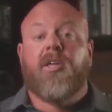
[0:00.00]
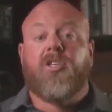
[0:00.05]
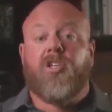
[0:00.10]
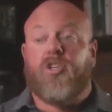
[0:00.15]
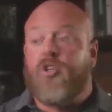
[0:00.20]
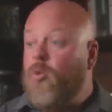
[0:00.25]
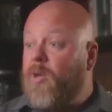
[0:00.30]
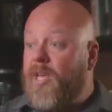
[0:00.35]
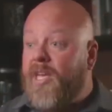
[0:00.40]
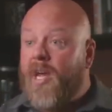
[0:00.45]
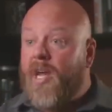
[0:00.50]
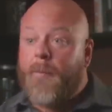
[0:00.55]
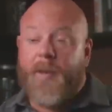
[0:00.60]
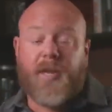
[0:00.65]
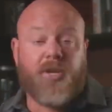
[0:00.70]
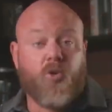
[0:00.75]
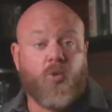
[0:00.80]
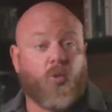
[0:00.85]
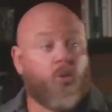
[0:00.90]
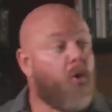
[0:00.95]
You get up
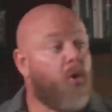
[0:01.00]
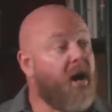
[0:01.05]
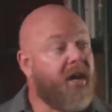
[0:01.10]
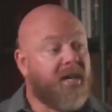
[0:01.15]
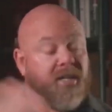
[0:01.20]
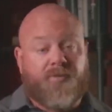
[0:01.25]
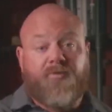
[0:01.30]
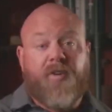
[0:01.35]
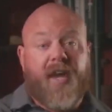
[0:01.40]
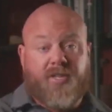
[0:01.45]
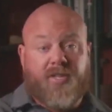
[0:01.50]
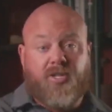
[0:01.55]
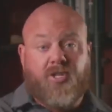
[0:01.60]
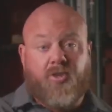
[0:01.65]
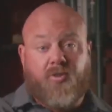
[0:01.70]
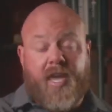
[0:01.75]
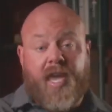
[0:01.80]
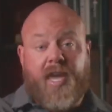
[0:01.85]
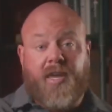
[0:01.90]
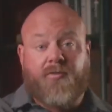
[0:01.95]
and you run as fast as you
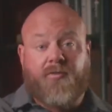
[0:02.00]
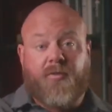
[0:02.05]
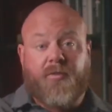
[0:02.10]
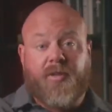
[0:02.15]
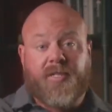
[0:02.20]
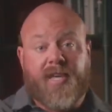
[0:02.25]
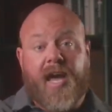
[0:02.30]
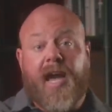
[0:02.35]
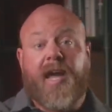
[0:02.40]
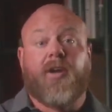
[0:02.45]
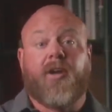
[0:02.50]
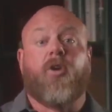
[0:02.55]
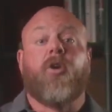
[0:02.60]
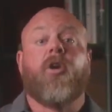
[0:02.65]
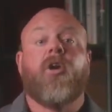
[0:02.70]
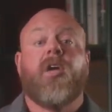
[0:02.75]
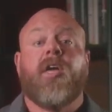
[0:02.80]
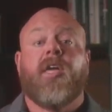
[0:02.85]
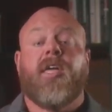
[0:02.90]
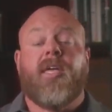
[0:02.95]
can from the tiger.
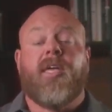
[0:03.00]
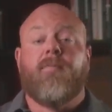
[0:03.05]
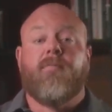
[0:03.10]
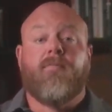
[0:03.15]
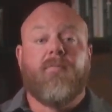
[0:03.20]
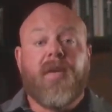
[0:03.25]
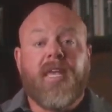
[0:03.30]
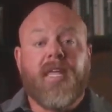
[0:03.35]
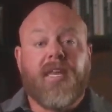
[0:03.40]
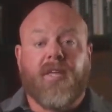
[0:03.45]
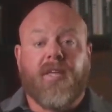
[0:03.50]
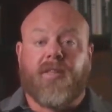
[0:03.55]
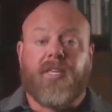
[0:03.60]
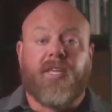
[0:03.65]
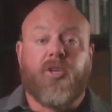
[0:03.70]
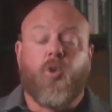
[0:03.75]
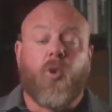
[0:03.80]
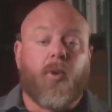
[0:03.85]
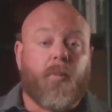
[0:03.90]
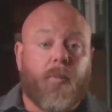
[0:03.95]
Immediately
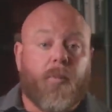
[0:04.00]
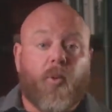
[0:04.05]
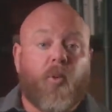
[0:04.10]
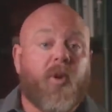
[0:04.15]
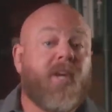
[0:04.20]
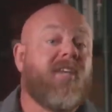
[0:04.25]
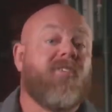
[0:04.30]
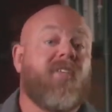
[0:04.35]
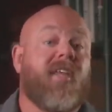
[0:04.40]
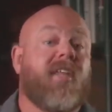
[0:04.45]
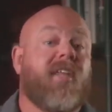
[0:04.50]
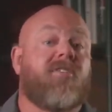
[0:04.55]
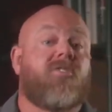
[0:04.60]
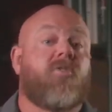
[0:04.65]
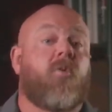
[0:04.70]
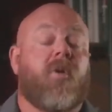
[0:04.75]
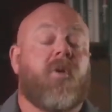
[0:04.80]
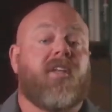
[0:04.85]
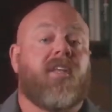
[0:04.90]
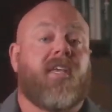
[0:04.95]
your breathing is
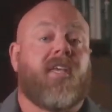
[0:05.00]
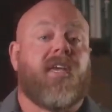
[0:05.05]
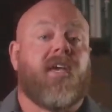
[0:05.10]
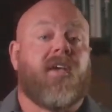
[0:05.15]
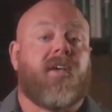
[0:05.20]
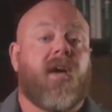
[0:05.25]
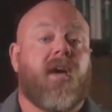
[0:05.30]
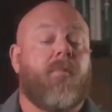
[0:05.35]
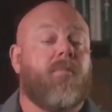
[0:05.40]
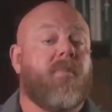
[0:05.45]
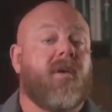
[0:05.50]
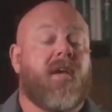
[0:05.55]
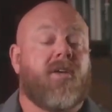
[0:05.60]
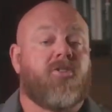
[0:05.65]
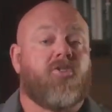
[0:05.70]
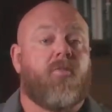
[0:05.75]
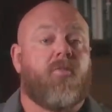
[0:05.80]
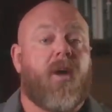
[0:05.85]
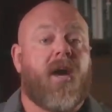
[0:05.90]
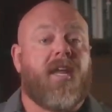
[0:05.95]
going to kick up
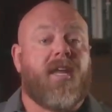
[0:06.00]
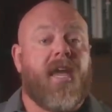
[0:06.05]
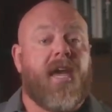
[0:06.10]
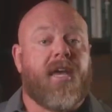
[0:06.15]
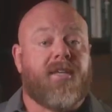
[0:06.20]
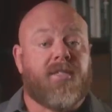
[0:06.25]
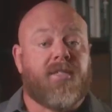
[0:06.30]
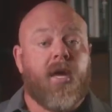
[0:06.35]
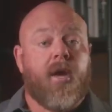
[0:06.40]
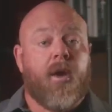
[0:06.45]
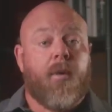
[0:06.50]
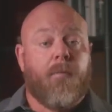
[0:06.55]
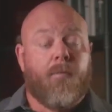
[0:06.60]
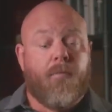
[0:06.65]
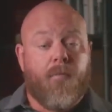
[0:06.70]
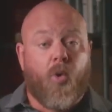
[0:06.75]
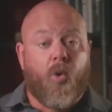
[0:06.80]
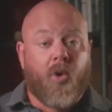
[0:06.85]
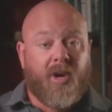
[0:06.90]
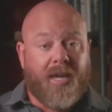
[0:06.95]
because your body has
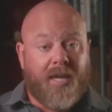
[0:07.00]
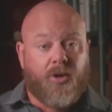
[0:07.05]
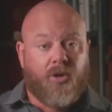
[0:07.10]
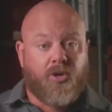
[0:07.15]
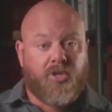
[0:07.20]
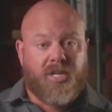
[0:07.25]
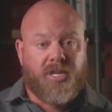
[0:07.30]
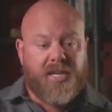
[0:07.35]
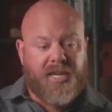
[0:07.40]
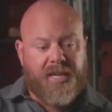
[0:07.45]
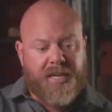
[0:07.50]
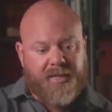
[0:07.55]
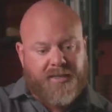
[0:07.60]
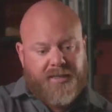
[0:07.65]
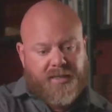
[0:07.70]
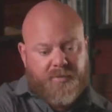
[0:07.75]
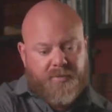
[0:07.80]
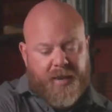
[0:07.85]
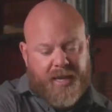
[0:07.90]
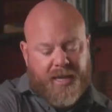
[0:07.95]
more energy needs.
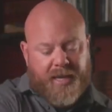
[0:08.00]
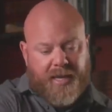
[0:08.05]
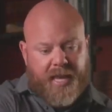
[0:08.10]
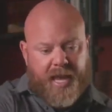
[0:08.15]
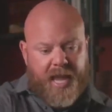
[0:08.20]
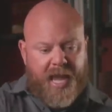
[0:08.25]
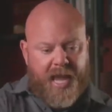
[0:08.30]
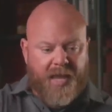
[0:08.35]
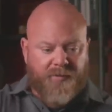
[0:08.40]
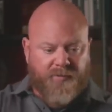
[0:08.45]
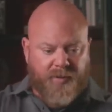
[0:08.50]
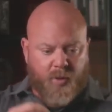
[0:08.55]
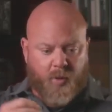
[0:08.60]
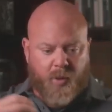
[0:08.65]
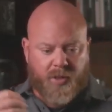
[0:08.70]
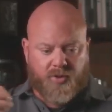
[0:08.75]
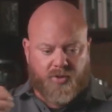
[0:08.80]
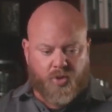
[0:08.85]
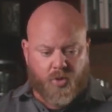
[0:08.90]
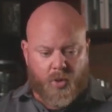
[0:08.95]
It's making heavy
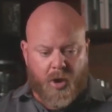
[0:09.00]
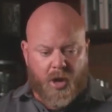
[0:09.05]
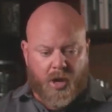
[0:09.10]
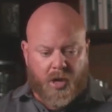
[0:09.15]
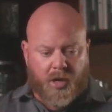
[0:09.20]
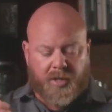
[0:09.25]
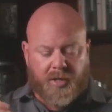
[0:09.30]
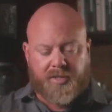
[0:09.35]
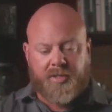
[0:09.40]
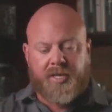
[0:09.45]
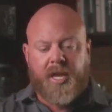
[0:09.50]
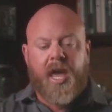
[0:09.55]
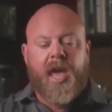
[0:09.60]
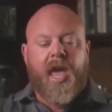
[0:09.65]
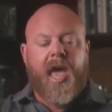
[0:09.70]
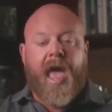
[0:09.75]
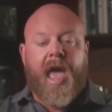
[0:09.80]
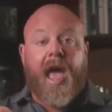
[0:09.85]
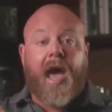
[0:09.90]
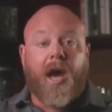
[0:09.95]
withdrawals
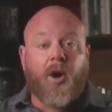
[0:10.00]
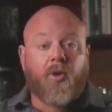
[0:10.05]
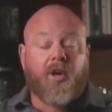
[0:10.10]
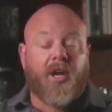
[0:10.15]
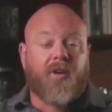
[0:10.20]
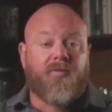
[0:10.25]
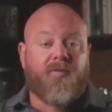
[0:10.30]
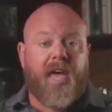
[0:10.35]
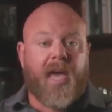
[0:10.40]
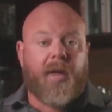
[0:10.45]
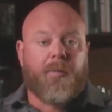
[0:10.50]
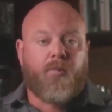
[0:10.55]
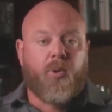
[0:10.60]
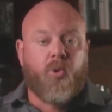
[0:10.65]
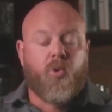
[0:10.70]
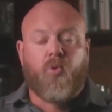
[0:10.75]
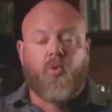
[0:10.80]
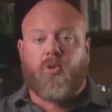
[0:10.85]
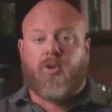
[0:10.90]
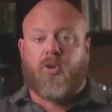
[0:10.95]
out of that
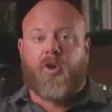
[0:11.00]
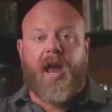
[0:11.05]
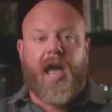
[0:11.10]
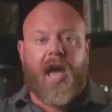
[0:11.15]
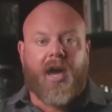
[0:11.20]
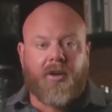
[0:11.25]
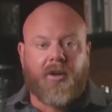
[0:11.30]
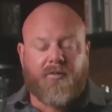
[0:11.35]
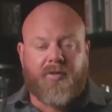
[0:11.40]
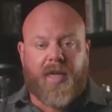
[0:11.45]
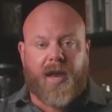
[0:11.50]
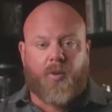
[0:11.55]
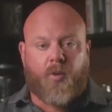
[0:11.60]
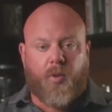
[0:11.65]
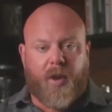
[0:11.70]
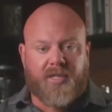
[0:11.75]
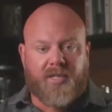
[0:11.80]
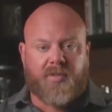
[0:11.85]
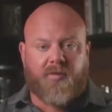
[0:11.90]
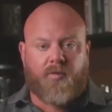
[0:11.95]
pool or out of that
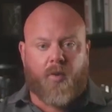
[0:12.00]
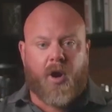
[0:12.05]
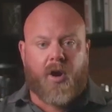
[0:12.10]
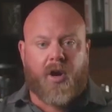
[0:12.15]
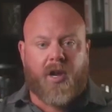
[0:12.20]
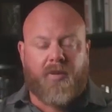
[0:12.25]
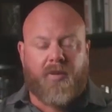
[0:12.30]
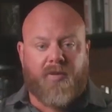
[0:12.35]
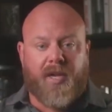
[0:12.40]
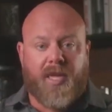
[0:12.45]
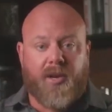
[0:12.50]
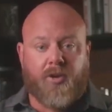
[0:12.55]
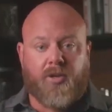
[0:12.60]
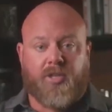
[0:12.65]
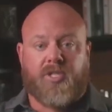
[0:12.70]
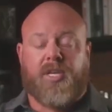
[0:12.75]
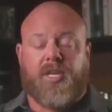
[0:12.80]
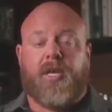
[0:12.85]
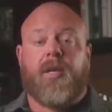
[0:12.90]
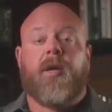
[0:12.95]
reservoir of
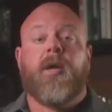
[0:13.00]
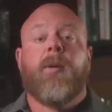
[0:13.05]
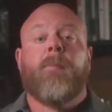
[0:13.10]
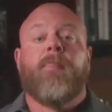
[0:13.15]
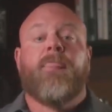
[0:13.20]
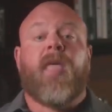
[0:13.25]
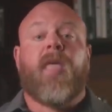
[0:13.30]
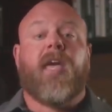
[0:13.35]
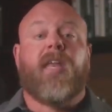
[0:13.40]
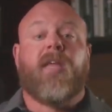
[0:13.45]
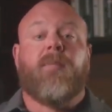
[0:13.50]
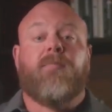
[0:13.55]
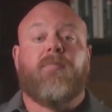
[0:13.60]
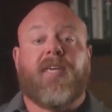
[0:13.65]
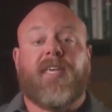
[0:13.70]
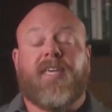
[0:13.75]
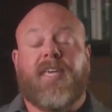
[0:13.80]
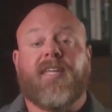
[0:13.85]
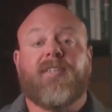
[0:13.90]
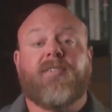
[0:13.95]
energy, and it
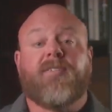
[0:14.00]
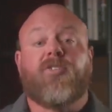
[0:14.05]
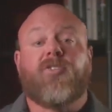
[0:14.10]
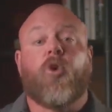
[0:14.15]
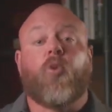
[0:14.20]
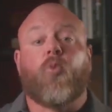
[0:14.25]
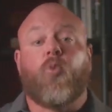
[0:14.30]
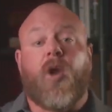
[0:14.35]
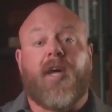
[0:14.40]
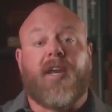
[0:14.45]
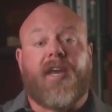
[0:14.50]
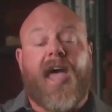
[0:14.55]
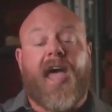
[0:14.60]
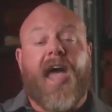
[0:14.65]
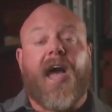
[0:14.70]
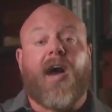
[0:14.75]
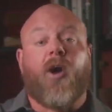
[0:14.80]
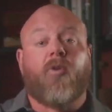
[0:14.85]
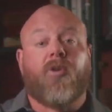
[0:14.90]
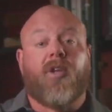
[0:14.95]
begins to run
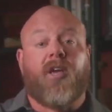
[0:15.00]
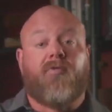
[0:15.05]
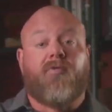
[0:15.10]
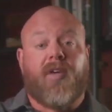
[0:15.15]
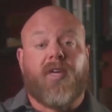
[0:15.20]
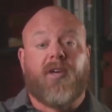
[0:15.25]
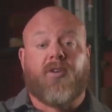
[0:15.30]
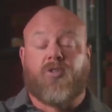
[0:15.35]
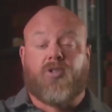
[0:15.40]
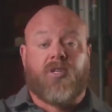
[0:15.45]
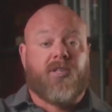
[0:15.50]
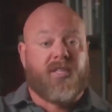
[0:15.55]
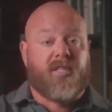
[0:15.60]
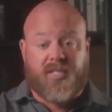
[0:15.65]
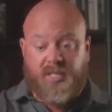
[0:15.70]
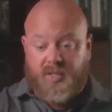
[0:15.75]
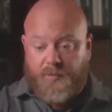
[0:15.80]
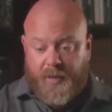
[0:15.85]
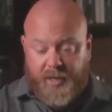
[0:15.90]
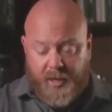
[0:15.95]
out of energy.
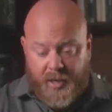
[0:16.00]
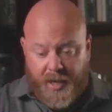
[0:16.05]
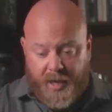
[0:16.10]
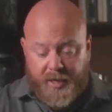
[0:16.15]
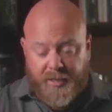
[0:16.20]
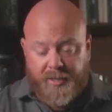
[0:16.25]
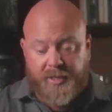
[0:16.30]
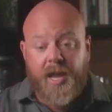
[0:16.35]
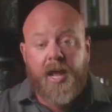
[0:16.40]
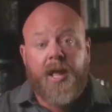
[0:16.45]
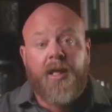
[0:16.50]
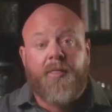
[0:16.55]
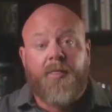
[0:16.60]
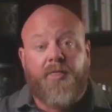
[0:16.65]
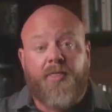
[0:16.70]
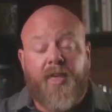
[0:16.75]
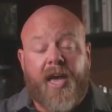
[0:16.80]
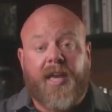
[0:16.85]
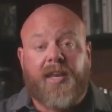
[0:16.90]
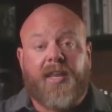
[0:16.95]
This is because
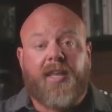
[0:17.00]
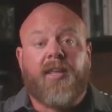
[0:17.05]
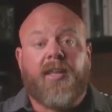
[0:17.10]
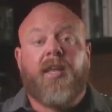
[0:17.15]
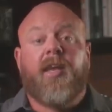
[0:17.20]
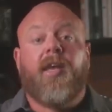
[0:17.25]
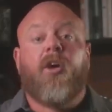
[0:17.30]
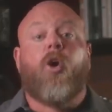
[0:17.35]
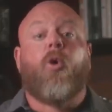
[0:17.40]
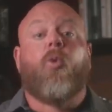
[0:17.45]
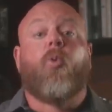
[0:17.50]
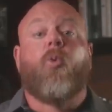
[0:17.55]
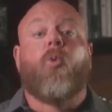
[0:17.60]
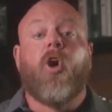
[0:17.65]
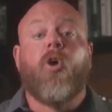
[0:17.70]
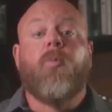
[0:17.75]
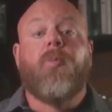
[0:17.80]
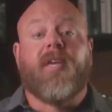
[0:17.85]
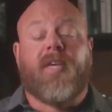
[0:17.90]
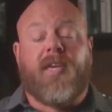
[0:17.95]
that
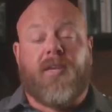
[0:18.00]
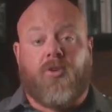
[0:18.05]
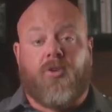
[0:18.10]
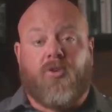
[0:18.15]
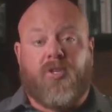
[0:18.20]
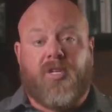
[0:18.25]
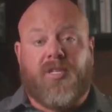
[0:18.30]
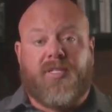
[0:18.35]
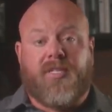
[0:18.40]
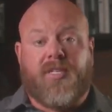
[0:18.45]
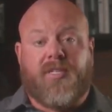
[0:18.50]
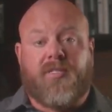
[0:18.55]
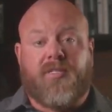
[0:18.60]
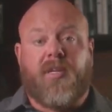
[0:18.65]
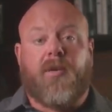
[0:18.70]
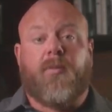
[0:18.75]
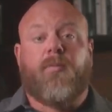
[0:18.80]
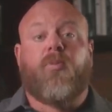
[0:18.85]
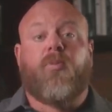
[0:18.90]
aerobic energy system